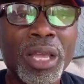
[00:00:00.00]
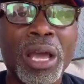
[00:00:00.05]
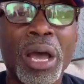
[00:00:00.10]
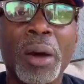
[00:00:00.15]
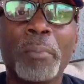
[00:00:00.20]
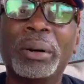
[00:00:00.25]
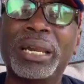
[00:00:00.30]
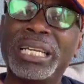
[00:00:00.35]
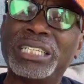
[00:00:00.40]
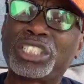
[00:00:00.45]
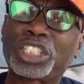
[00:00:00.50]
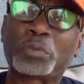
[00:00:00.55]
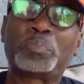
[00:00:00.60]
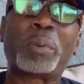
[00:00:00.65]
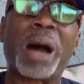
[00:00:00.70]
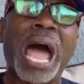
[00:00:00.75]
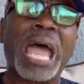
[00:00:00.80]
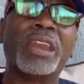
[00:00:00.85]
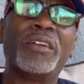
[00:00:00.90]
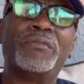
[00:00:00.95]
But in
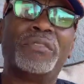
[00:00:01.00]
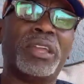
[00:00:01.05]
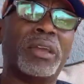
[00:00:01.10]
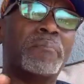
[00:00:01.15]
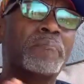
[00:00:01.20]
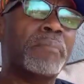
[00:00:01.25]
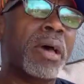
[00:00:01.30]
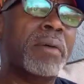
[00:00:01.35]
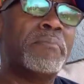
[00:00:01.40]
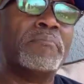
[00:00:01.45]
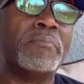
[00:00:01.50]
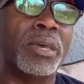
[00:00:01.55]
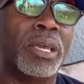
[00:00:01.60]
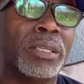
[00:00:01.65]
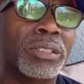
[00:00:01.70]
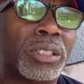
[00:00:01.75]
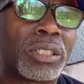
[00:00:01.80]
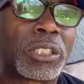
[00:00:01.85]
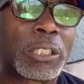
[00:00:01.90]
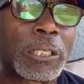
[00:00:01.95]
spite of the
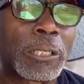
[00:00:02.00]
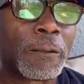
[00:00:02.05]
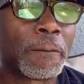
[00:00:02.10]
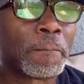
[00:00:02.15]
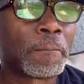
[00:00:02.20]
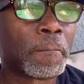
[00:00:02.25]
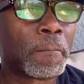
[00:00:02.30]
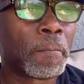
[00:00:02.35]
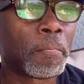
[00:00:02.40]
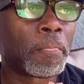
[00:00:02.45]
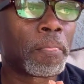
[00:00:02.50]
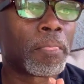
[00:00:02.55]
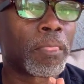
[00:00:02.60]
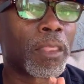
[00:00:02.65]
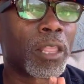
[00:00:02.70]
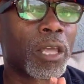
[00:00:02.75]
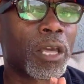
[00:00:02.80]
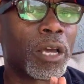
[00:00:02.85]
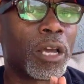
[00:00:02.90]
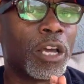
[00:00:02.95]
amendments,
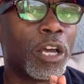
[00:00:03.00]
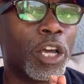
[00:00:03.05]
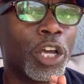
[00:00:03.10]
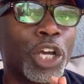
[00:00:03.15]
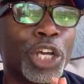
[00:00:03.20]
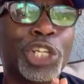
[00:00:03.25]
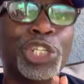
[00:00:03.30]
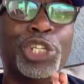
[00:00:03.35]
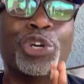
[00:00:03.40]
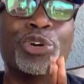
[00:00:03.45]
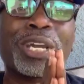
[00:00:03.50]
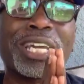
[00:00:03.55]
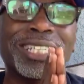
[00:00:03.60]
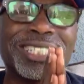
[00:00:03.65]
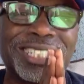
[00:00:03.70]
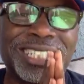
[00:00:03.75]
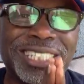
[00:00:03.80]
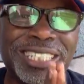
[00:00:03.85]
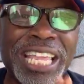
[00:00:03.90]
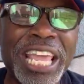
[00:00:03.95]
you can
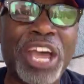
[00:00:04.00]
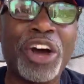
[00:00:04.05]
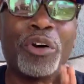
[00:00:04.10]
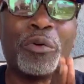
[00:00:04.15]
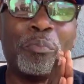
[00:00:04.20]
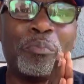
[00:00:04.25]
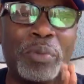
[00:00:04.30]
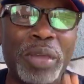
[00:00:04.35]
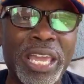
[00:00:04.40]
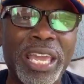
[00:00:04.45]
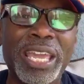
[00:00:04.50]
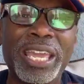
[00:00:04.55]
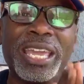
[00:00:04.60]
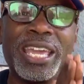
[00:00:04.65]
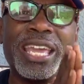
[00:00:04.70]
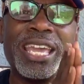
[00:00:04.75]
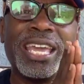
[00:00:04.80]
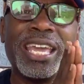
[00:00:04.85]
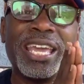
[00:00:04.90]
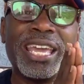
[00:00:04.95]
still
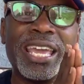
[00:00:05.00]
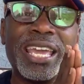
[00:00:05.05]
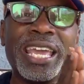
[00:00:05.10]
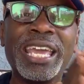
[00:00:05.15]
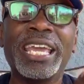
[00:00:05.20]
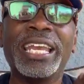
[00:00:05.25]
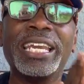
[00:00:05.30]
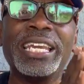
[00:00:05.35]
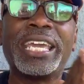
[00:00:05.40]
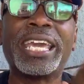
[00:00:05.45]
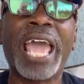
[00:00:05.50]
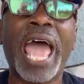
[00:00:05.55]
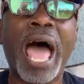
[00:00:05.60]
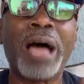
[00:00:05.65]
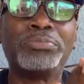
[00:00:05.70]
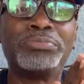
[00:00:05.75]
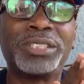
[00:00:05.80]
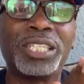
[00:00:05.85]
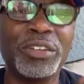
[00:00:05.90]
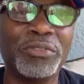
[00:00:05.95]
be in
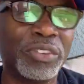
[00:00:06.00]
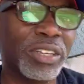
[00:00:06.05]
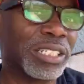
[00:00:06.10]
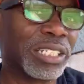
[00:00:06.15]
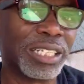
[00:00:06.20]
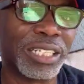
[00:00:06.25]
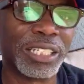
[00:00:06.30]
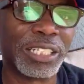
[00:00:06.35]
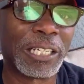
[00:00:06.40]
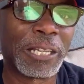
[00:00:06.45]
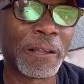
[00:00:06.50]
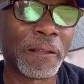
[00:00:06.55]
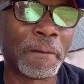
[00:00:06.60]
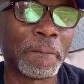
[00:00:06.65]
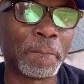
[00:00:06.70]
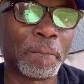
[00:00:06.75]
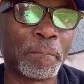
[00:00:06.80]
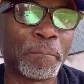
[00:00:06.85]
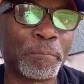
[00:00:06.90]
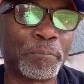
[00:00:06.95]
captivity,
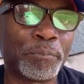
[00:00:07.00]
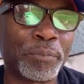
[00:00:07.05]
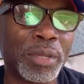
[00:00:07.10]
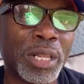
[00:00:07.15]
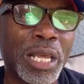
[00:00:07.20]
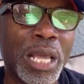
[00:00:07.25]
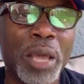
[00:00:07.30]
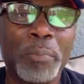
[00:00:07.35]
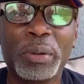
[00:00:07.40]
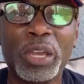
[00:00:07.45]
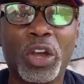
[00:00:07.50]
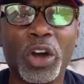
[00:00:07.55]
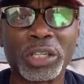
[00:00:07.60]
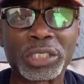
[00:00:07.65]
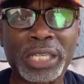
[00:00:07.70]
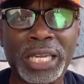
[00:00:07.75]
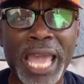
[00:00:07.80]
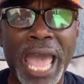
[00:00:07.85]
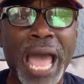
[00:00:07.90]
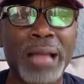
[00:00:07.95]
because
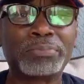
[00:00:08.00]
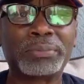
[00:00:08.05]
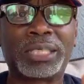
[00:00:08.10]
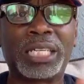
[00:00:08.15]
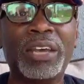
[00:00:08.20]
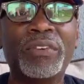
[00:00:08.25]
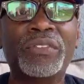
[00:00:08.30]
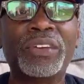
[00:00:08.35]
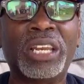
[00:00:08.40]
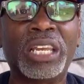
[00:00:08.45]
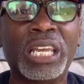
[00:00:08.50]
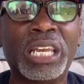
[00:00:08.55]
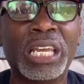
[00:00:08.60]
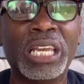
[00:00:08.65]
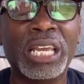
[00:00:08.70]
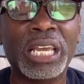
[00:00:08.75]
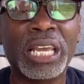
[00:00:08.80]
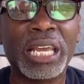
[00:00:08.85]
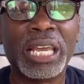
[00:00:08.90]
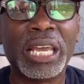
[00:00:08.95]

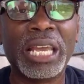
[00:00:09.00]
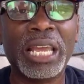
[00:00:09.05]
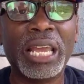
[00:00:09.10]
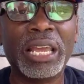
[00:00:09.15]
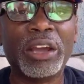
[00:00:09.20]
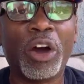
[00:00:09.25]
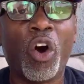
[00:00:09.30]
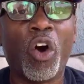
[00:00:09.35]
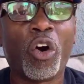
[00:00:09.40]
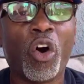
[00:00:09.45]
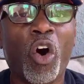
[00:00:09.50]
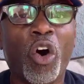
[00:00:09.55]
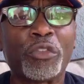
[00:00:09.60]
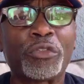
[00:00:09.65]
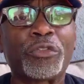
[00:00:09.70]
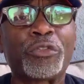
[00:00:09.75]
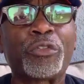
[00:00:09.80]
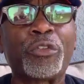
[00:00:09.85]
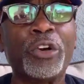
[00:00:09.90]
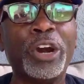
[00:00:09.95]
captivity or
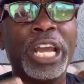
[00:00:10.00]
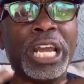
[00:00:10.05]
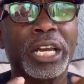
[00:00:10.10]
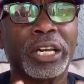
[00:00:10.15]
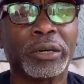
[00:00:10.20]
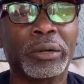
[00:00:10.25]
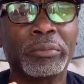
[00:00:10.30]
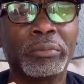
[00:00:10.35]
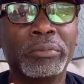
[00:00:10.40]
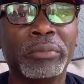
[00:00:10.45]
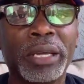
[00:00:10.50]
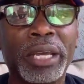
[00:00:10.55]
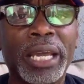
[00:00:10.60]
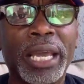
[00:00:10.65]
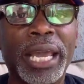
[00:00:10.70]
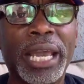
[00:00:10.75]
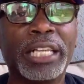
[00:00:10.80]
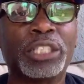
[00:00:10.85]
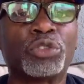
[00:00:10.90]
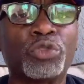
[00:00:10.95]
freedom
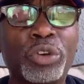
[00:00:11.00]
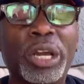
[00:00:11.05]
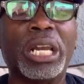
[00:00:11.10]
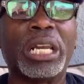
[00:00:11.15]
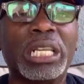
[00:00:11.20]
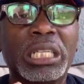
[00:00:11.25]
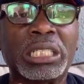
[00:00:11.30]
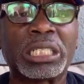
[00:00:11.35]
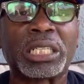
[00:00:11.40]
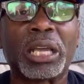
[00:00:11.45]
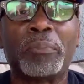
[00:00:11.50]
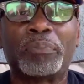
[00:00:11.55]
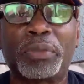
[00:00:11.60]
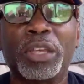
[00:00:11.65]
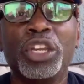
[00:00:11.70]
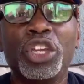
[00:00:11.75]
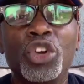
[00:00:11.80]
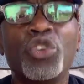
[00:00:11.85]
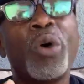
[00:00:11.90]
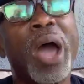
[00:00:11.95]
is really
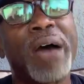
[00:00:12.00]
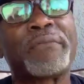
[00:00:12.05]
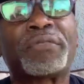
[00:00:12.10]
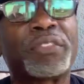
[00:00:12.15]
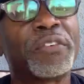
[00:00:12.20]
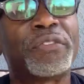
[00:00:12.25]
something you have to